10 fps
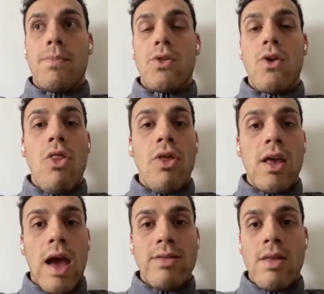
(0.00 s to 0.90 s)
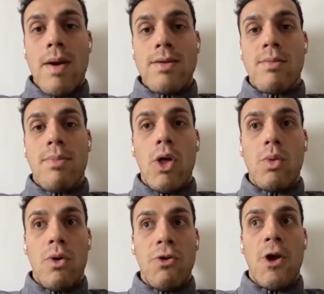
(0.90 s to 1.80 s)
So I think having the best of both
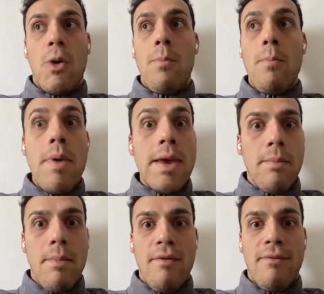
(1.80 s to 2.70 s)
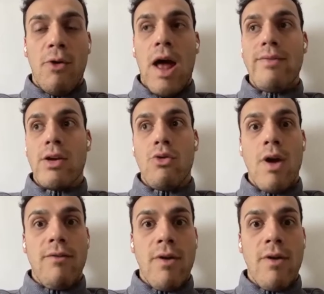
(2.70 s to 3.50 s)
worlds, being at Millfield, having great